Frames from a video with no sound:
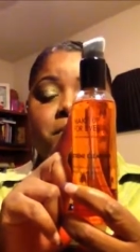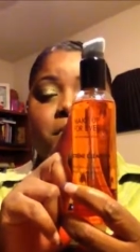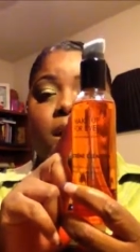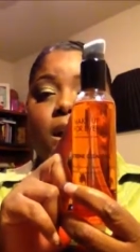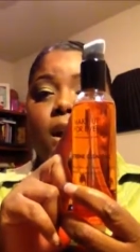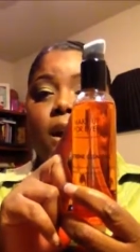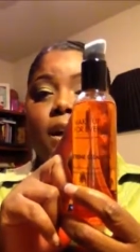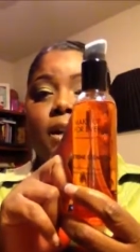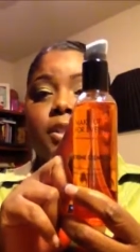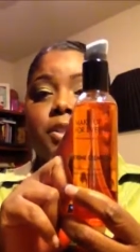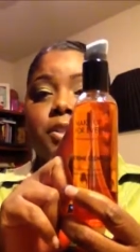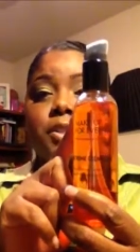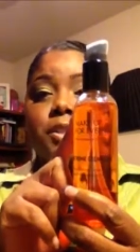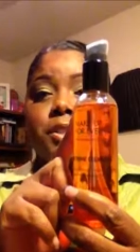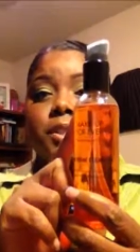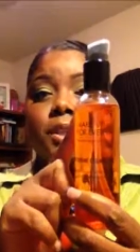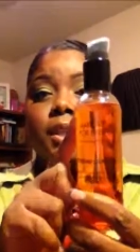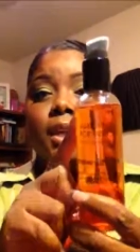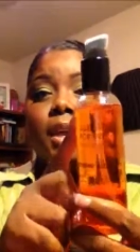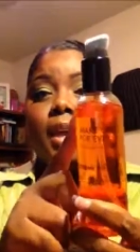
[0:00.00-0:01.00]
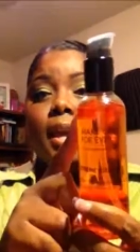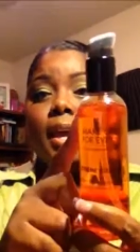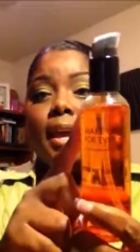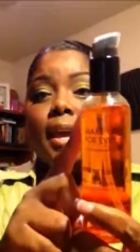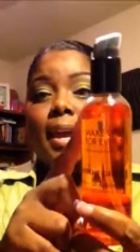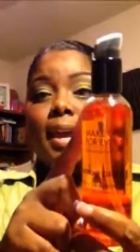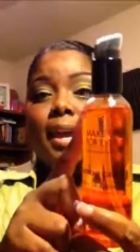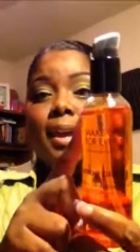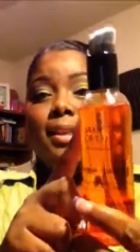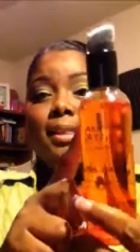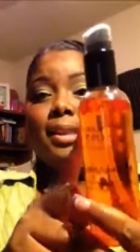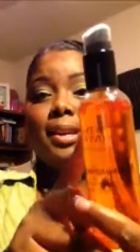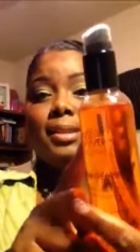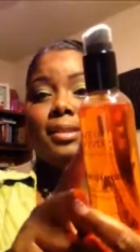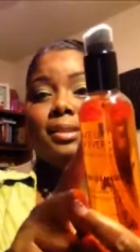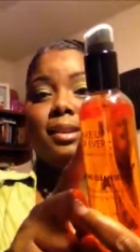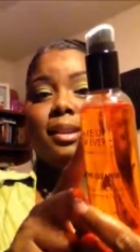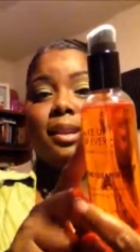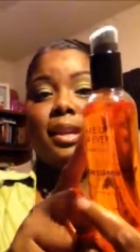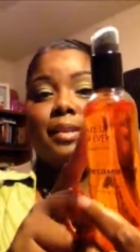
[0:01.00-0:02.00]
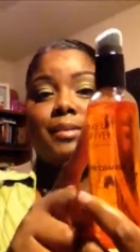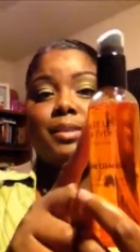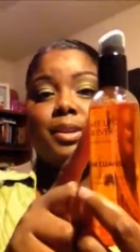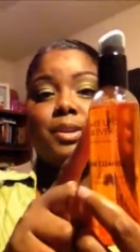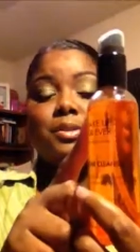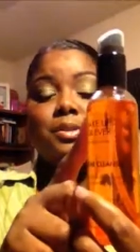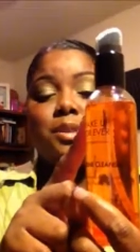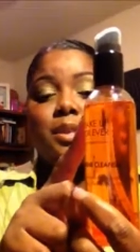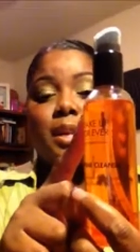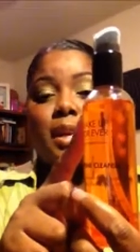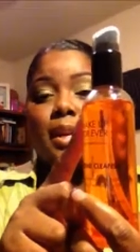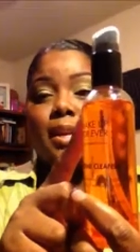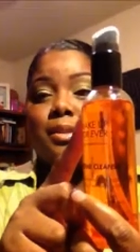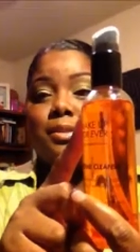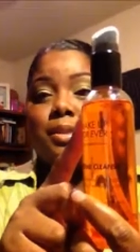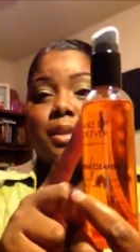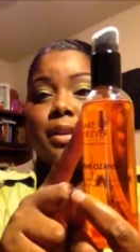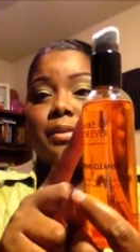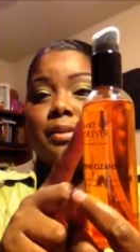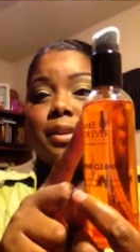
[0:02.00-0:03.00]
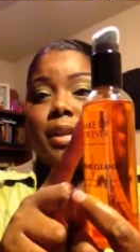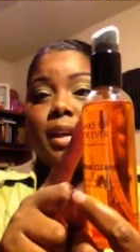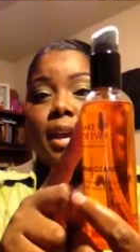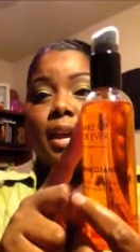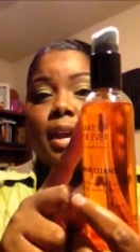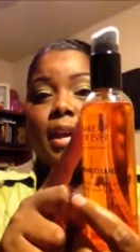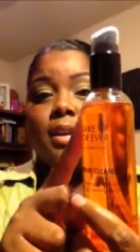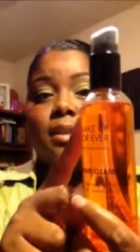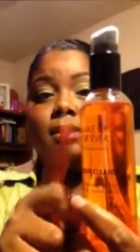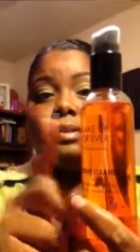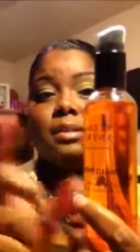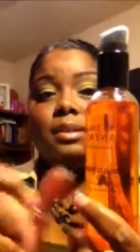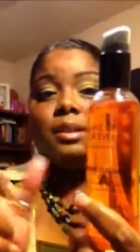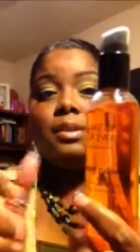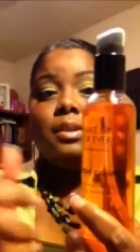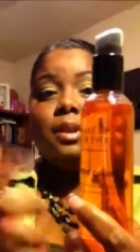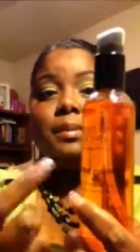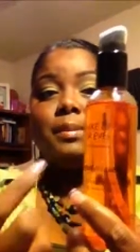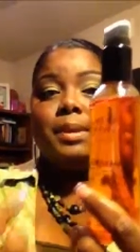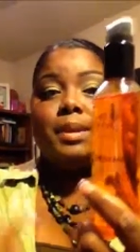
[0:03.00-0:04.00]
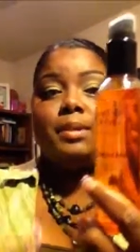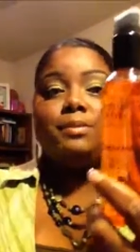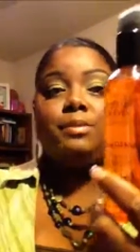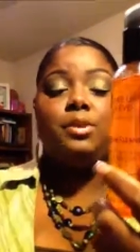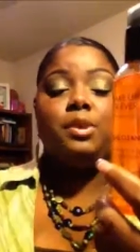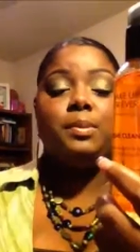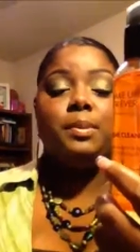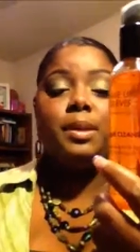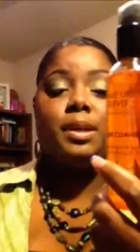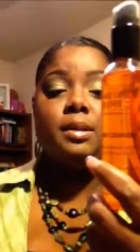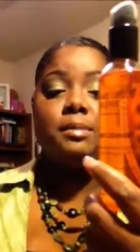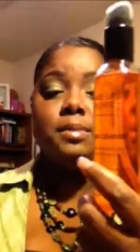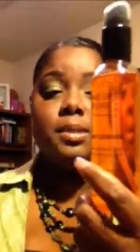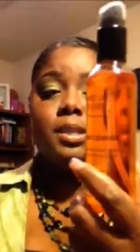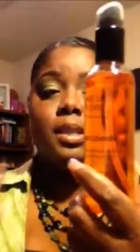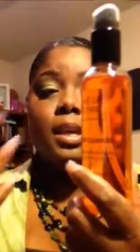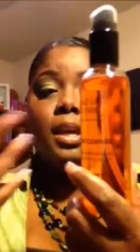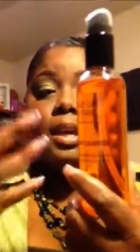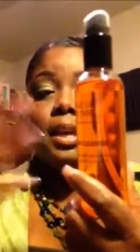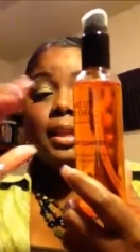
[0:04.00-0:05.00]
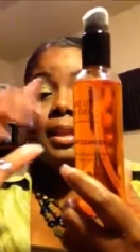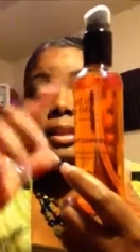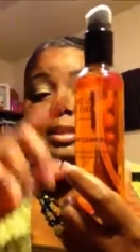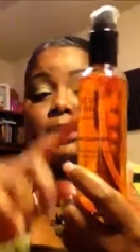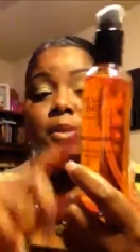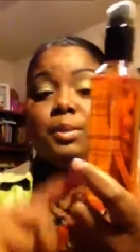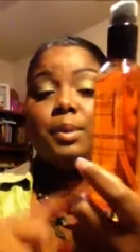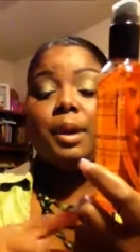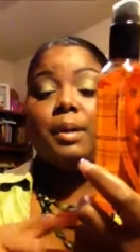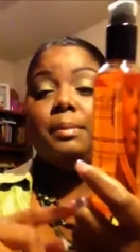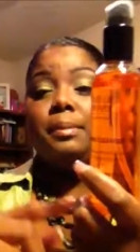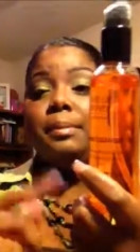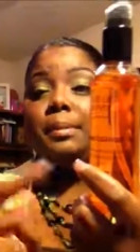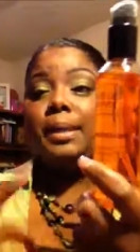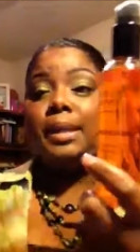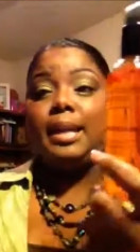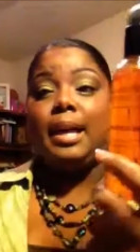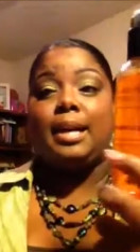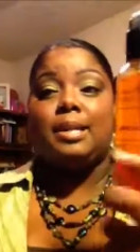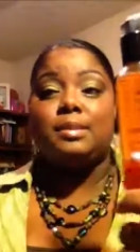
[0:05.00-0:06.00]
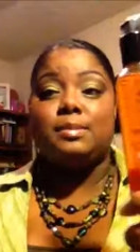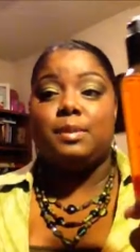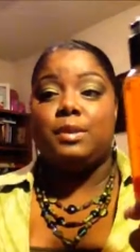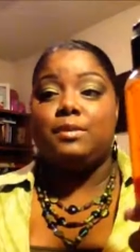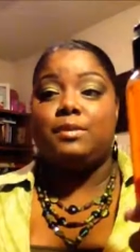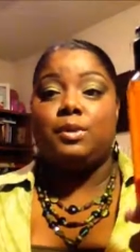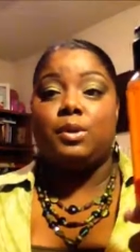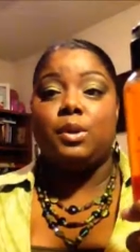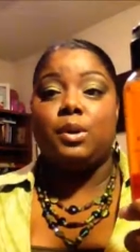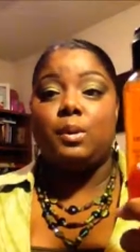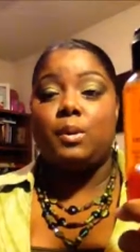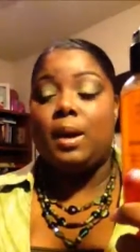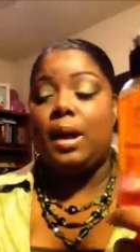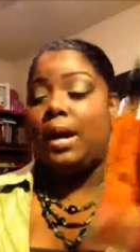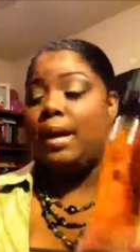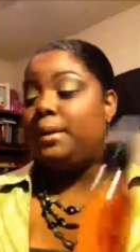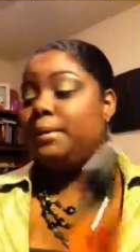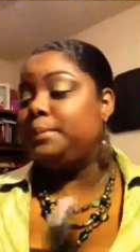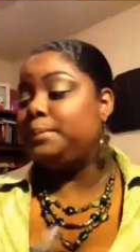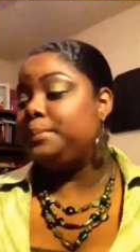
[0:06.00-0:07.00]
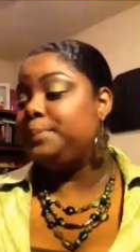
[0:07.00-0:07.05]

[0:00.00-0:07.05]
March, and that's all I've used, and I use it every day. So I mean, 4 pumps. This will probably last me for a while.